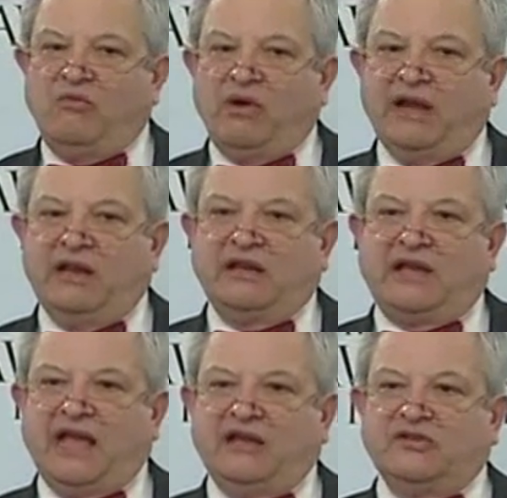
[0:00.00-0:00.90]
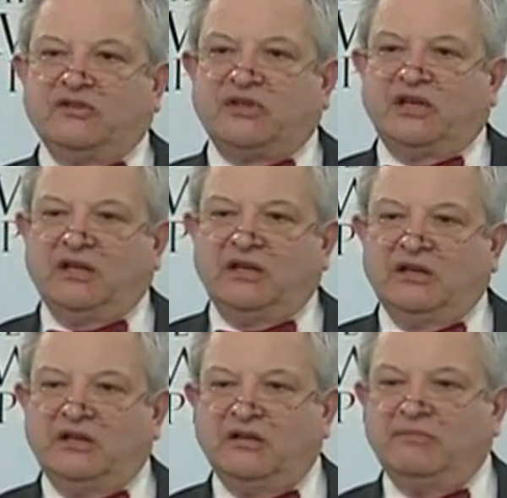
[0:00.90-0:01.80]
when it engages
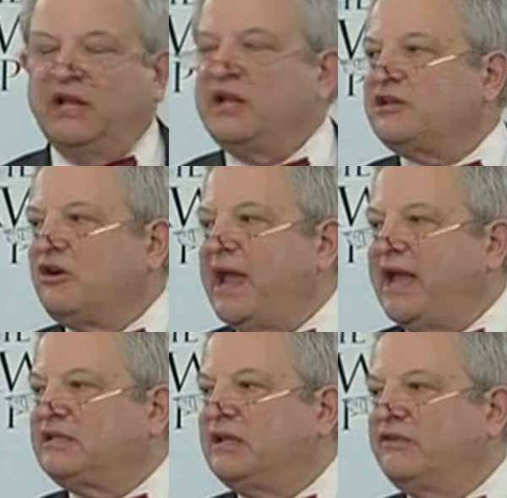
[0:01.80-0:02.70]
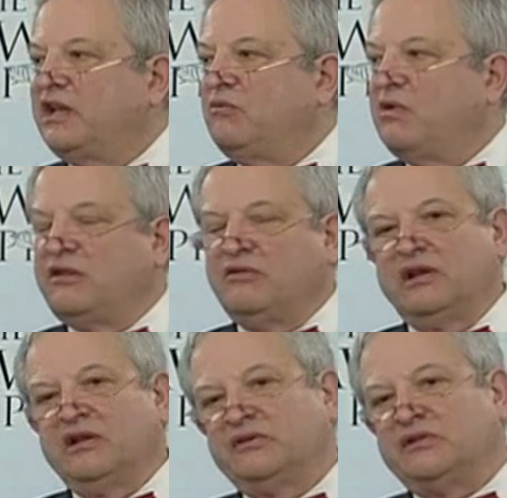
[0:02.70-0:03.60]
in military activity, whether
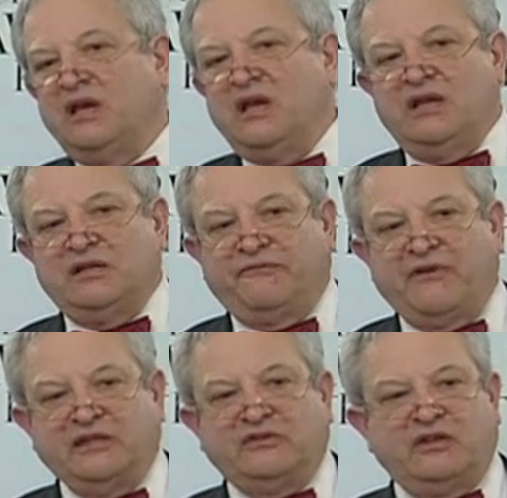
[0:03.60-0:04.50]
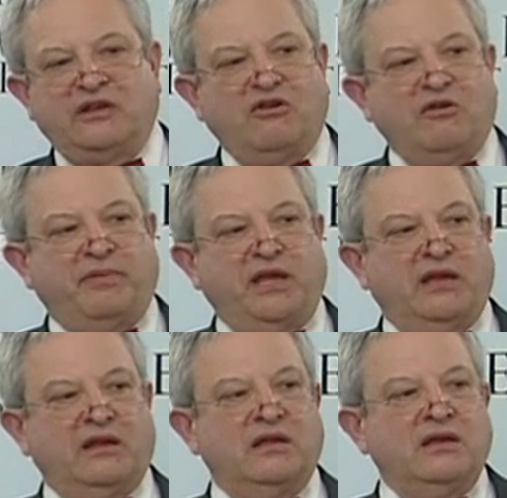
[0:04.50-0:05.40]
it is defense of the
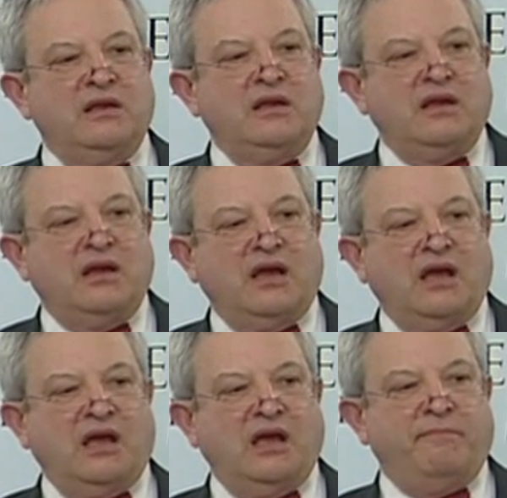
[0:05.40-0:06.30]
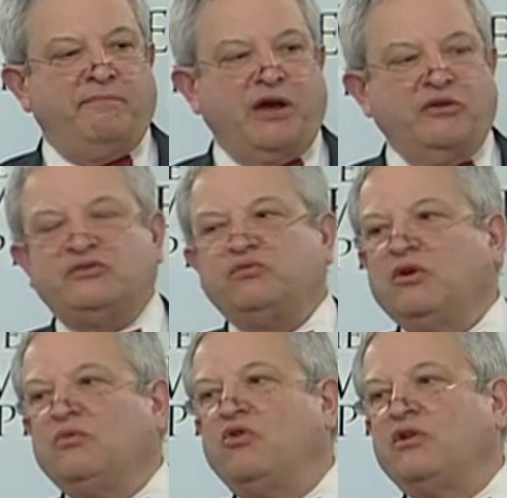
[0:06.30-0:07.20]
European
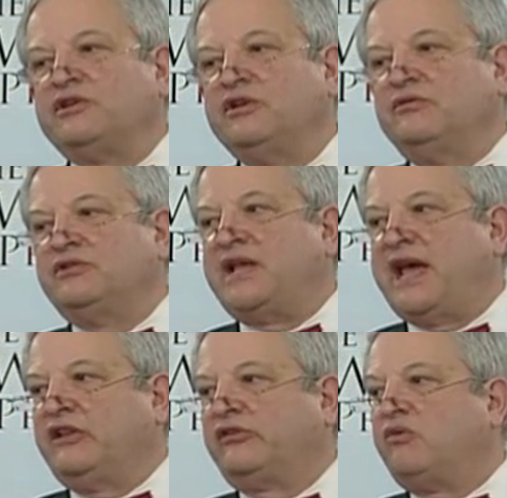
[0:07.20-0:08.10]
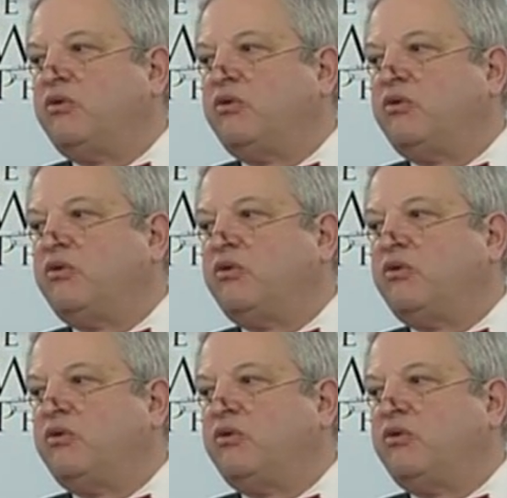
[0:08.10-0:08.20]
post-World War II status